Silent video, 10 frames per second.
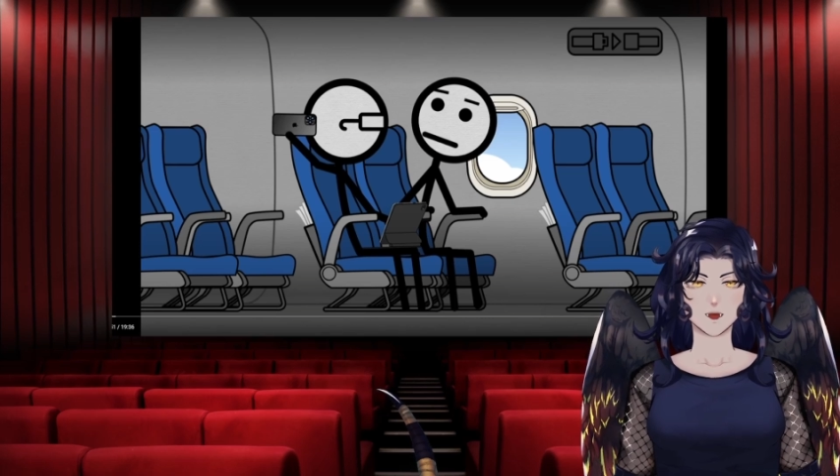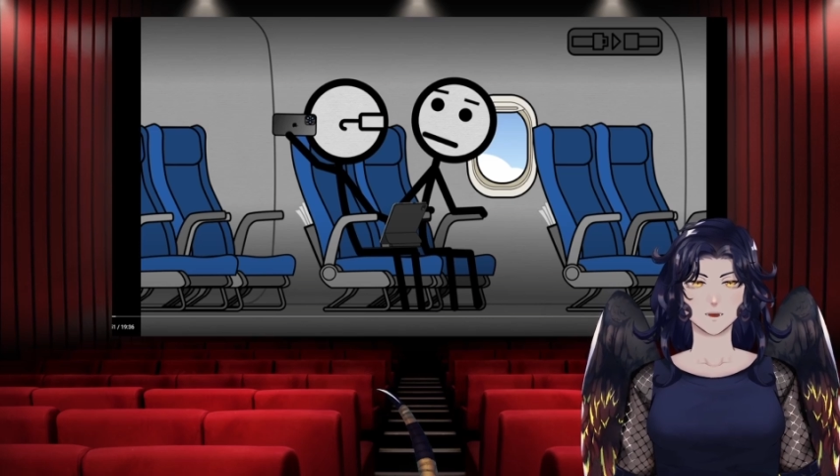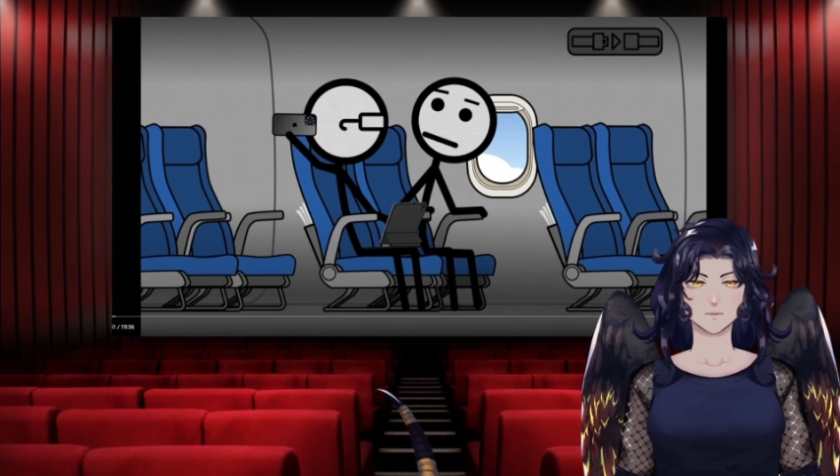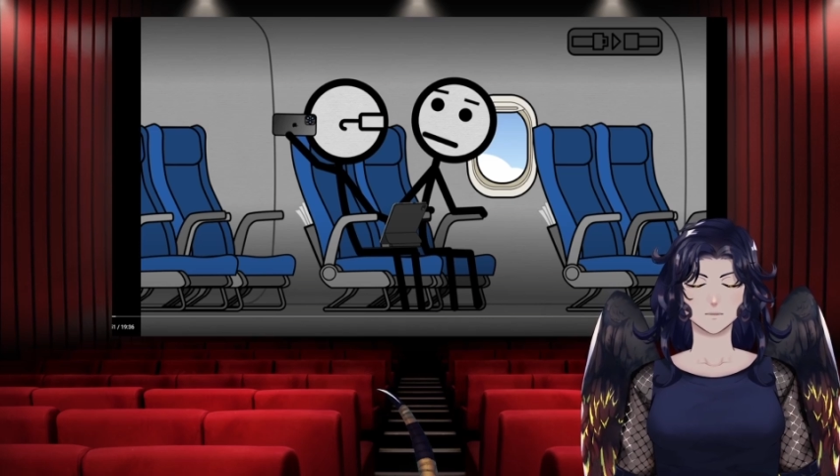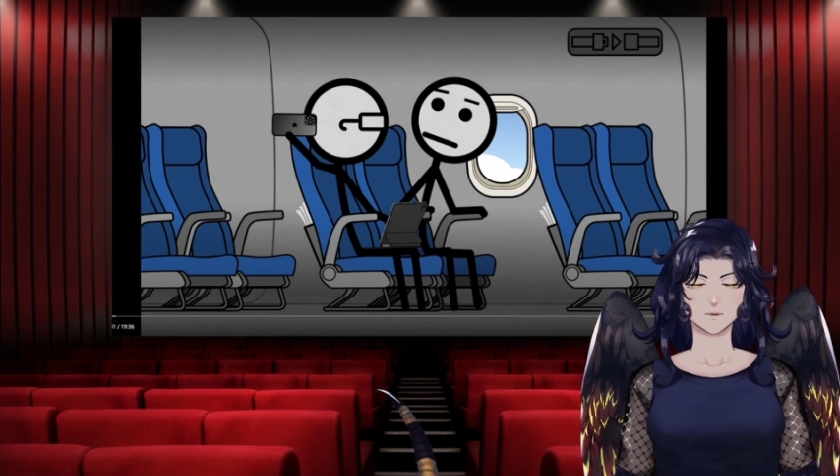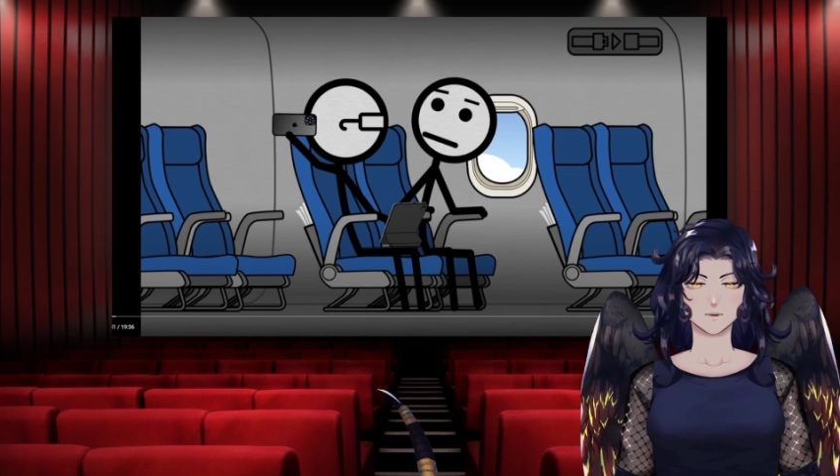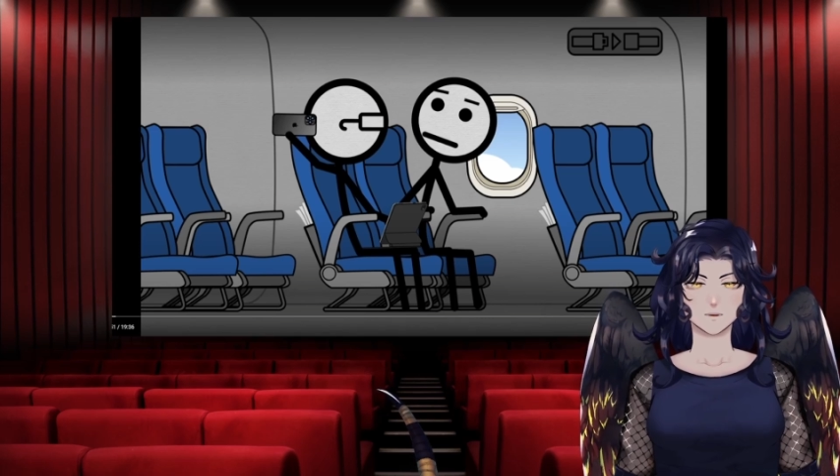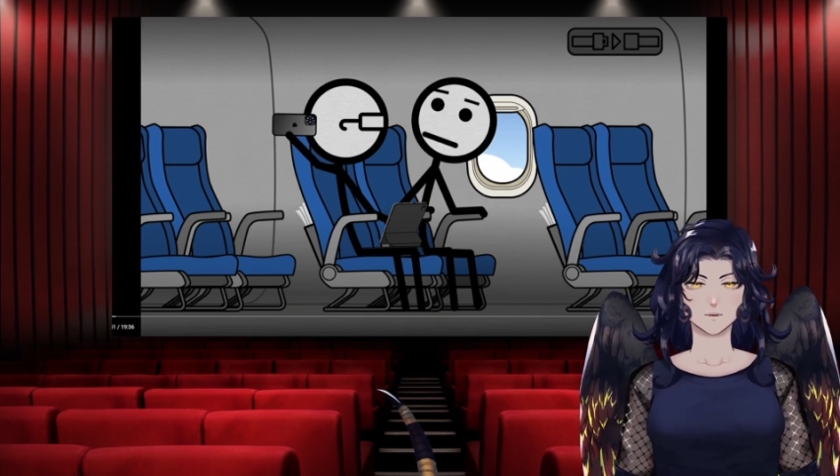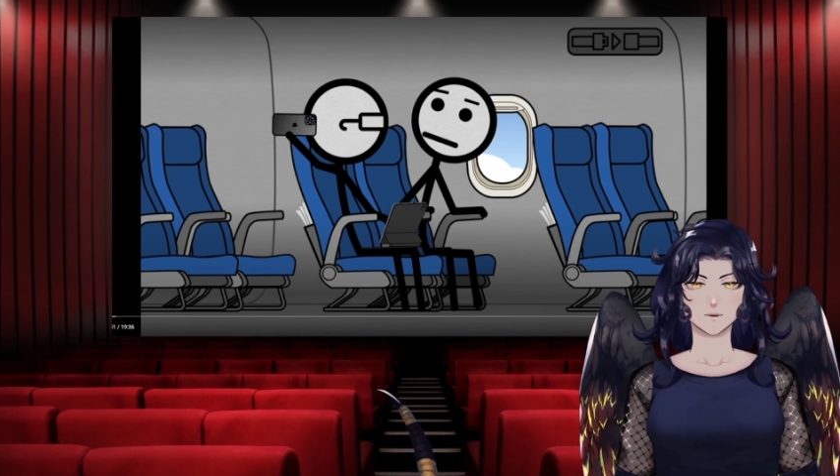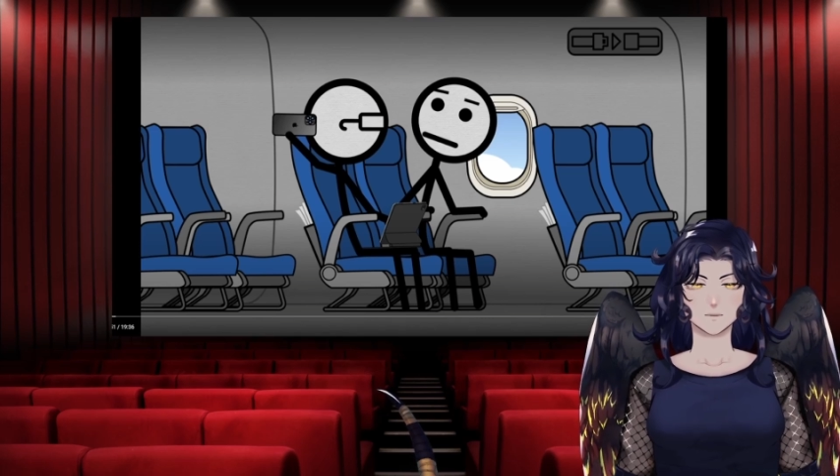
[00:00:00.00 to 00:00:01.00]
approach it
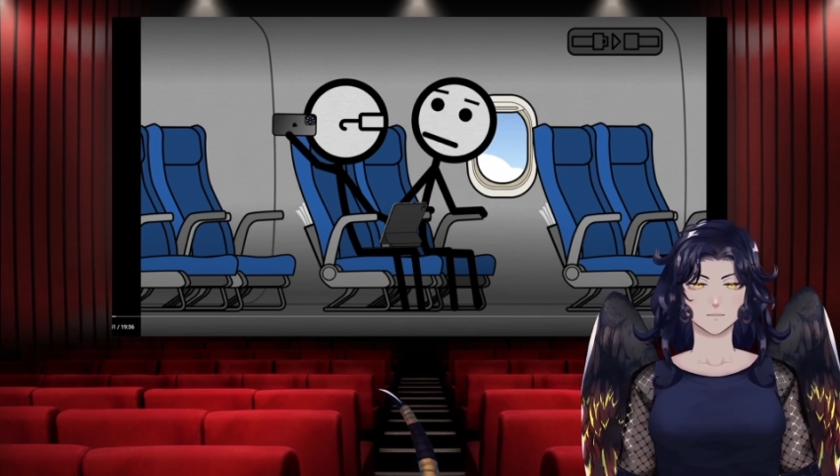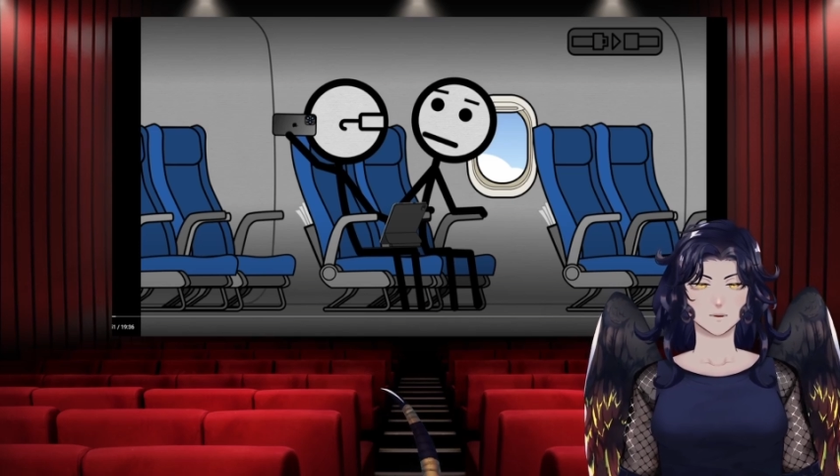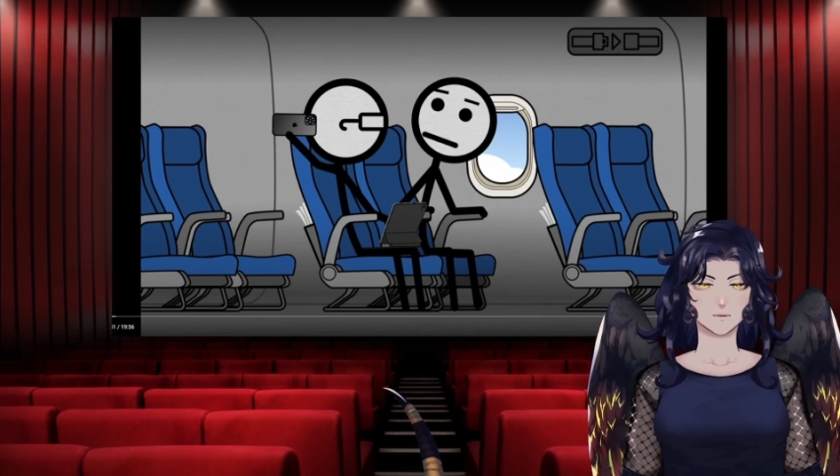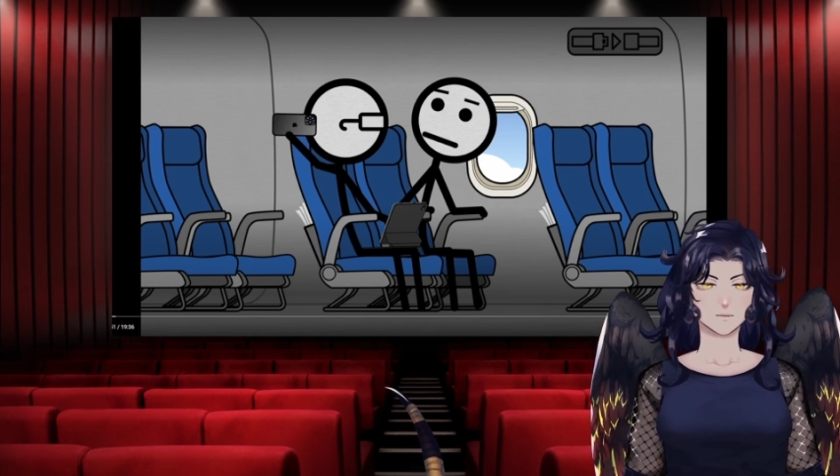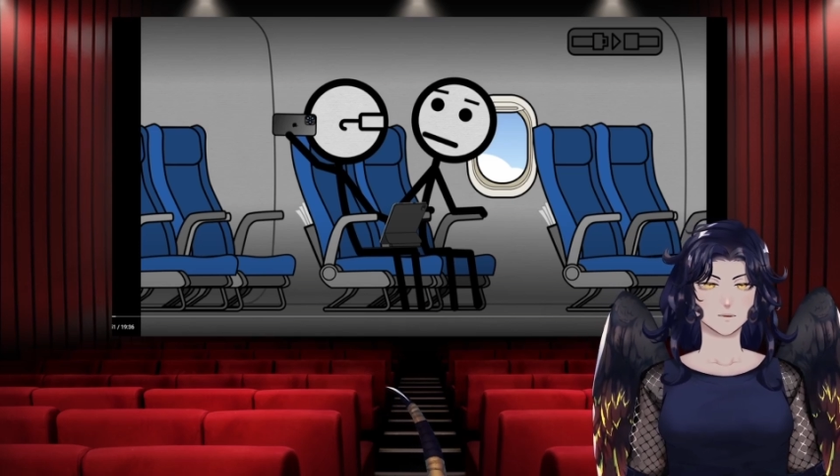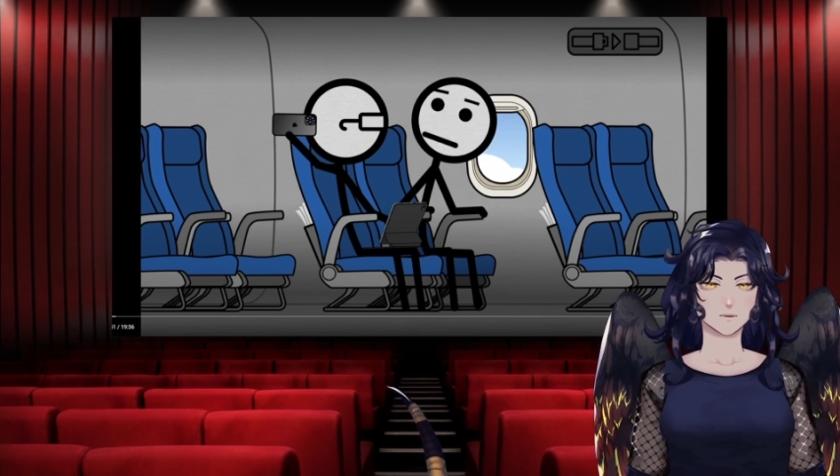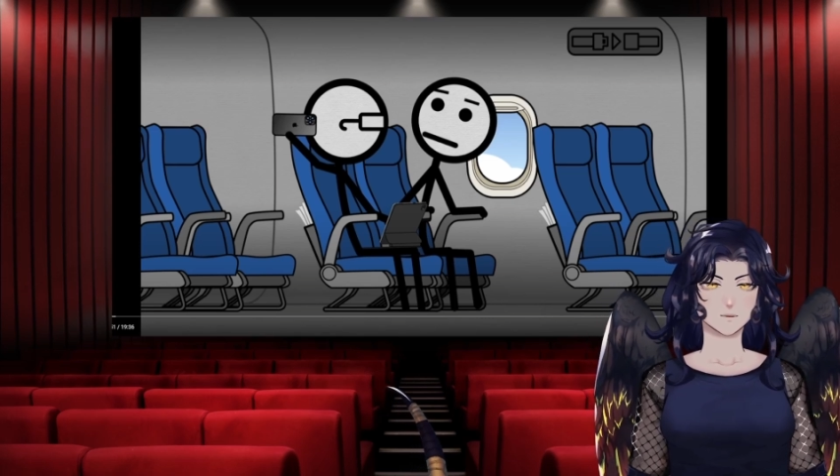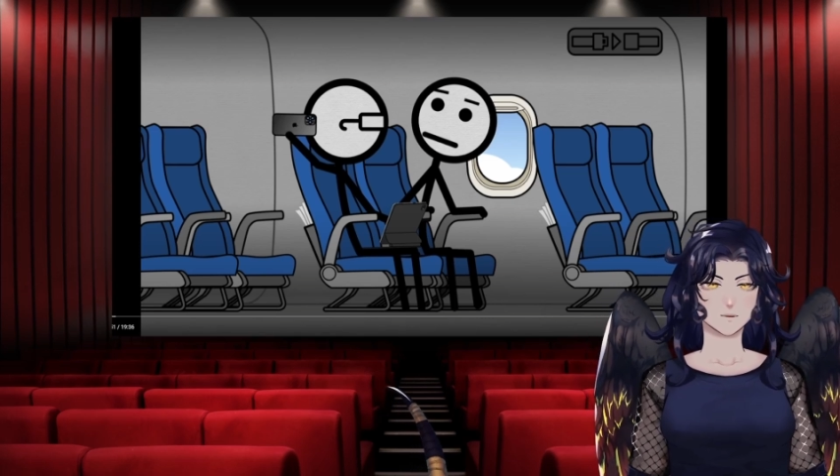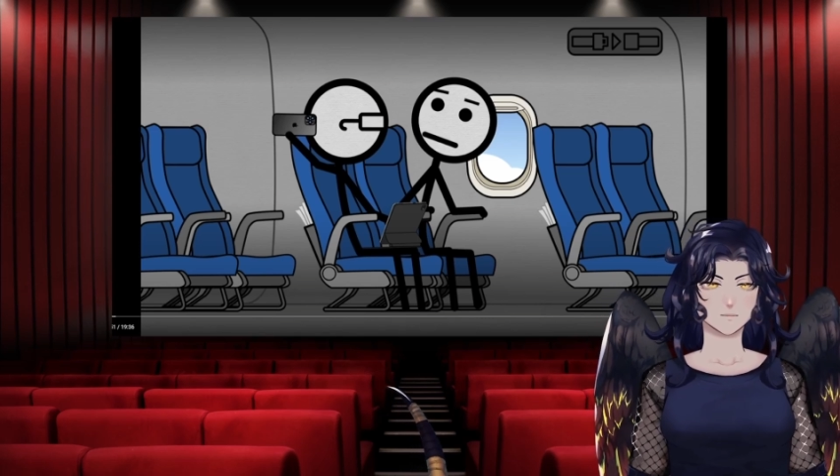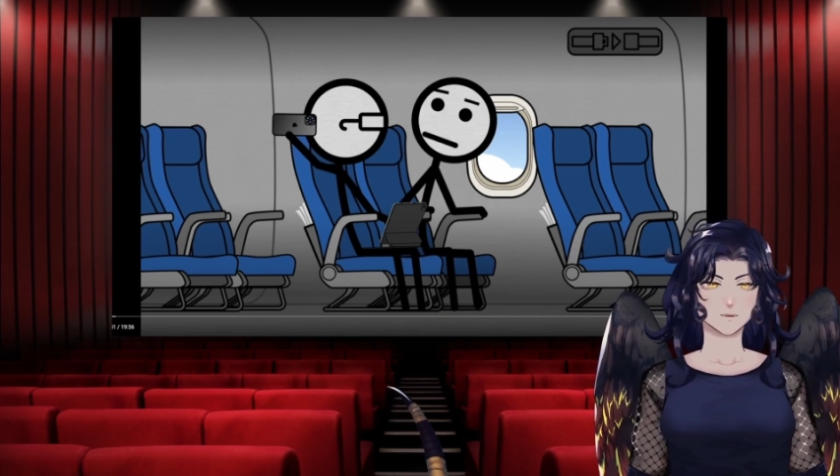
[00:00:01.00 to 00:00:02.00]
from.
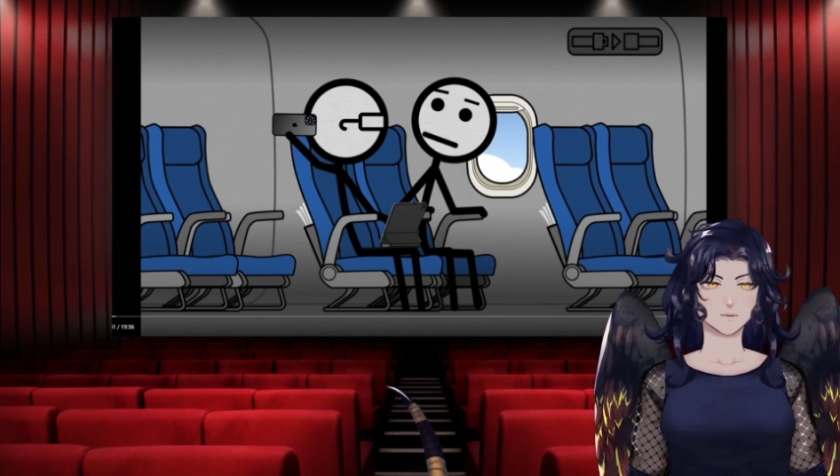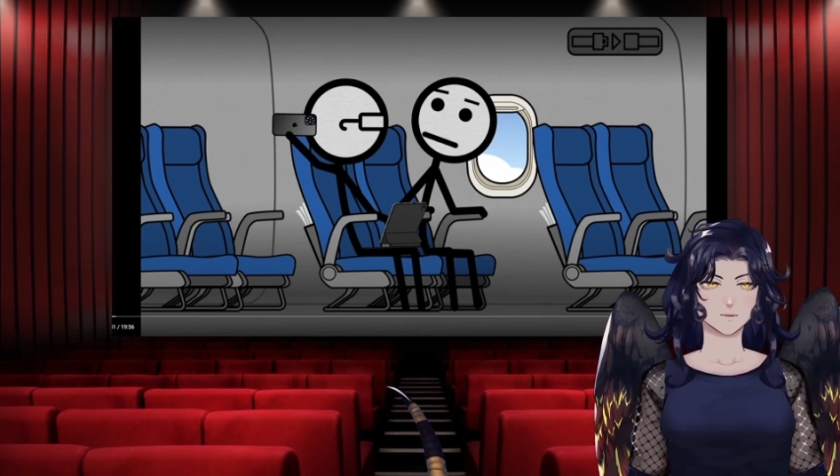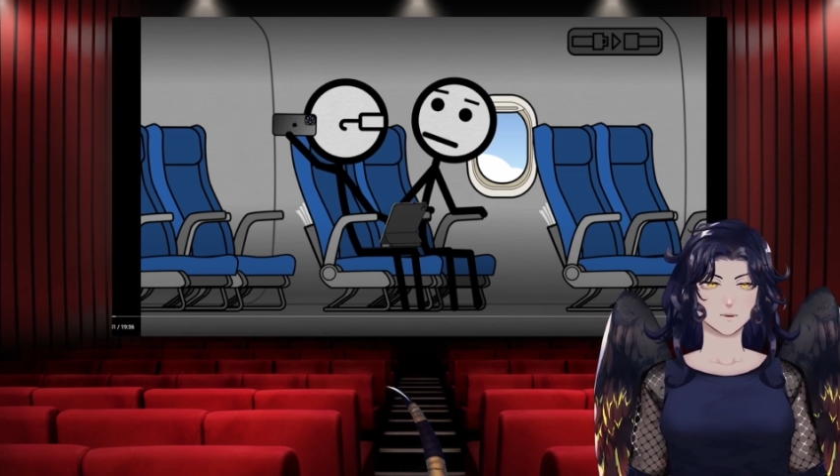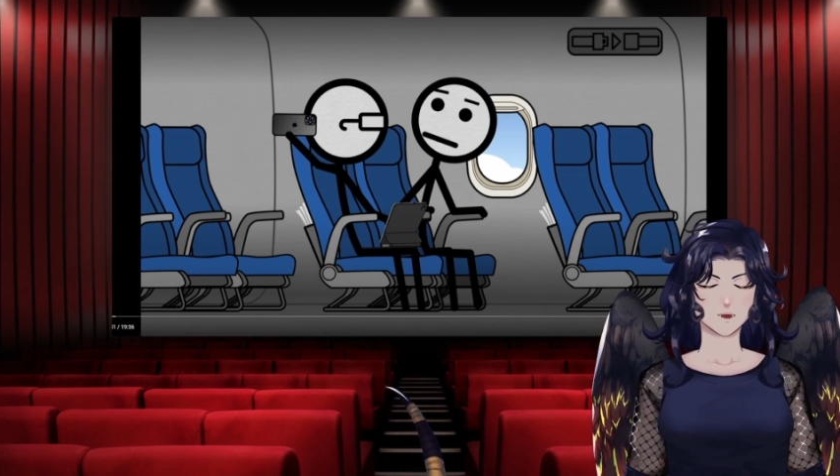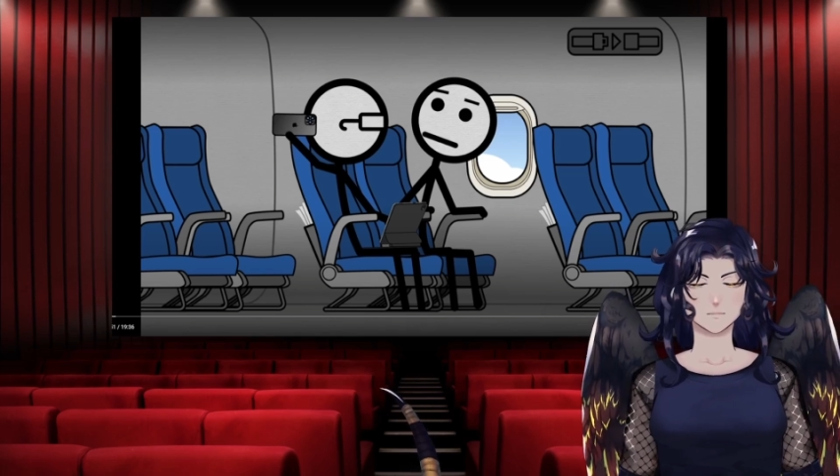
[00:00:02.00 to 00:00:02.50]
Okay, whatever.